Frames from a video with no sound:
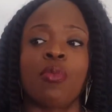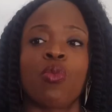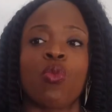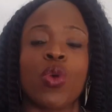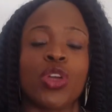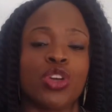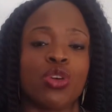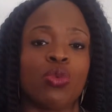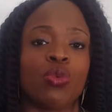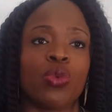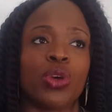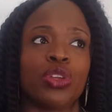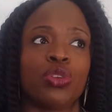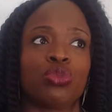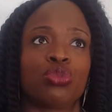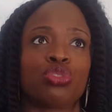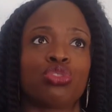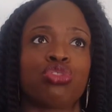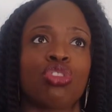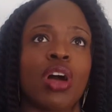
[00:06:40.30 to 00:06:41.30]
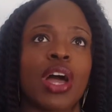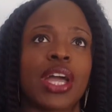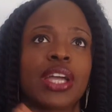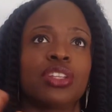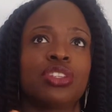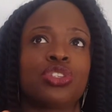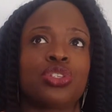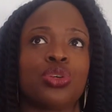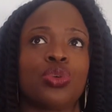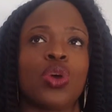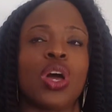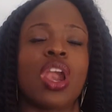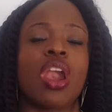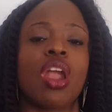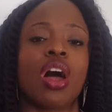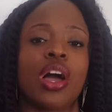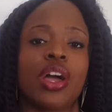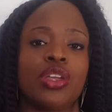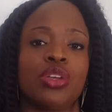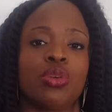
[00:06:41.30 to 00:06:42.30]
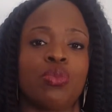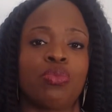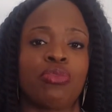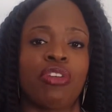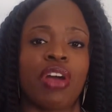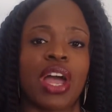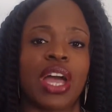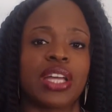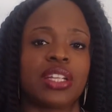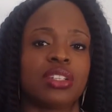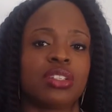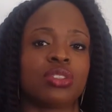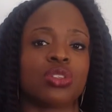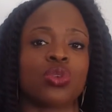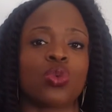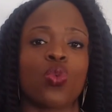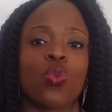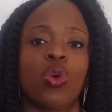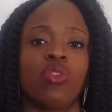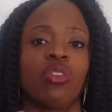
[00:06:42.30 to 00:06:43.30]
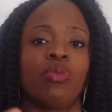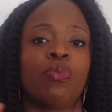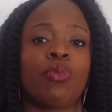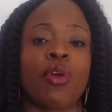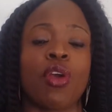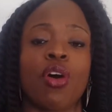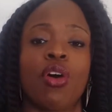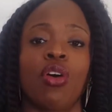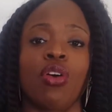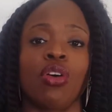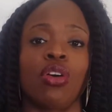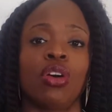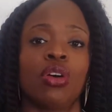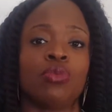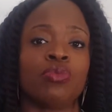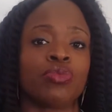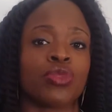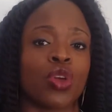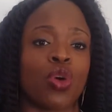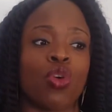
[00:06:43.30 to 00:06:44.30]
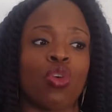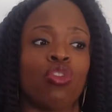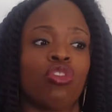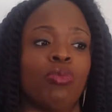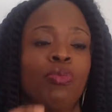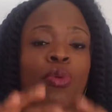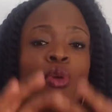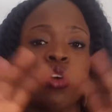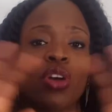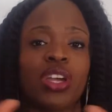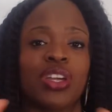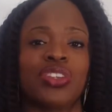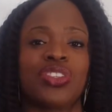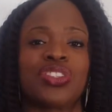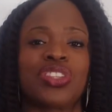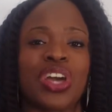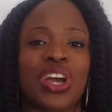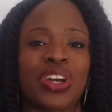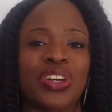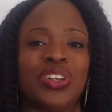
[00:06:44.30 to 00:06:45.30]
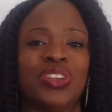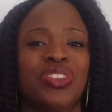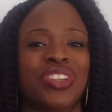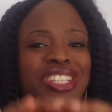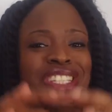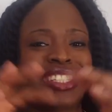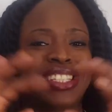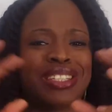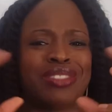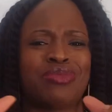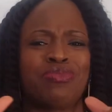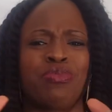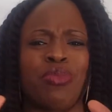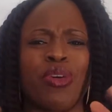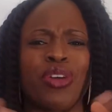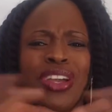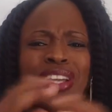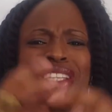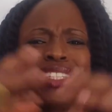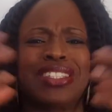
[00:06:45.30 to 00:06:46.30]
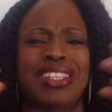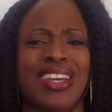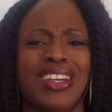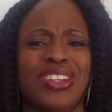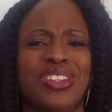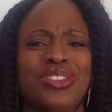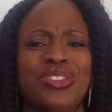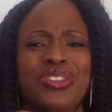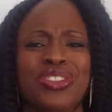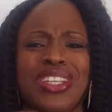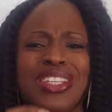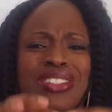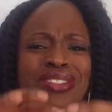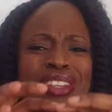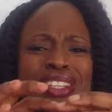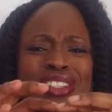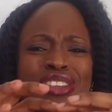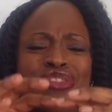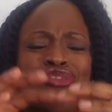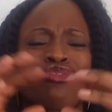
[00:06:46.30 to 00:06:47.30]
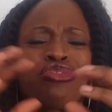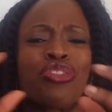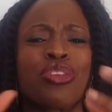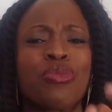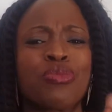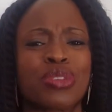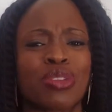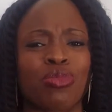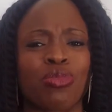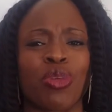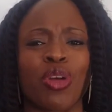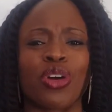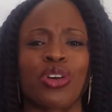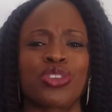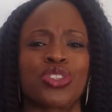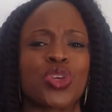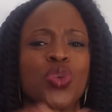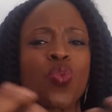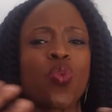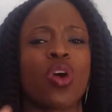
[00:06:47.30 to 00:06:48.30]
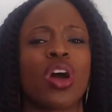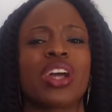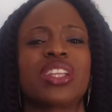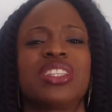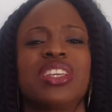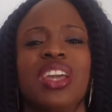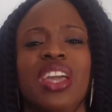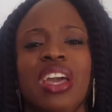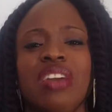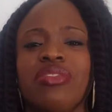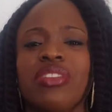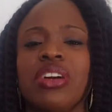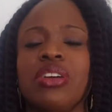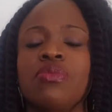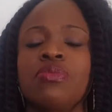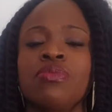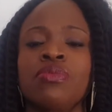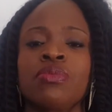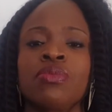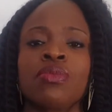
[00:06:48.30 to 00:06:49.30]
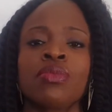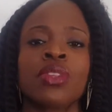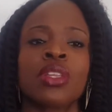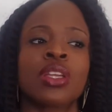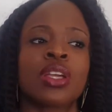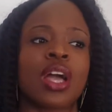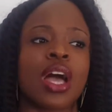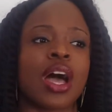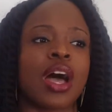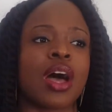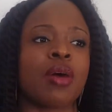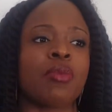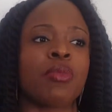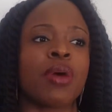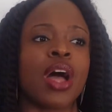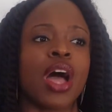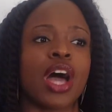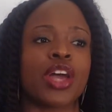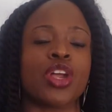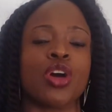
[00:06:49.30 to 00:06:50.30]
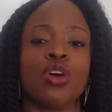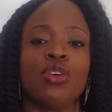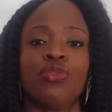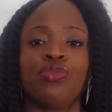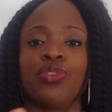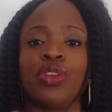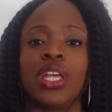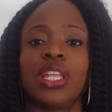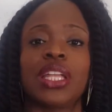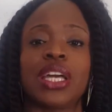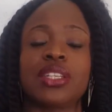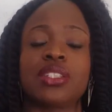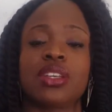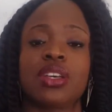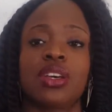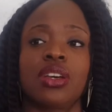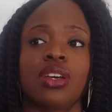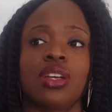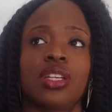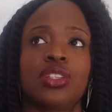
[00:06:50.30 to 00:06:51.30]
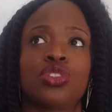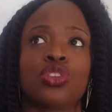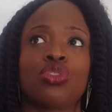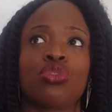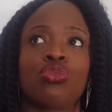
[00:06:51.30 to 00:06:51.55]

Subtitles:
When you're trying to align your brand with a blog or a blogging circle, because there's blogging circles, there's groups of bloggers who work together, and hopefully that's a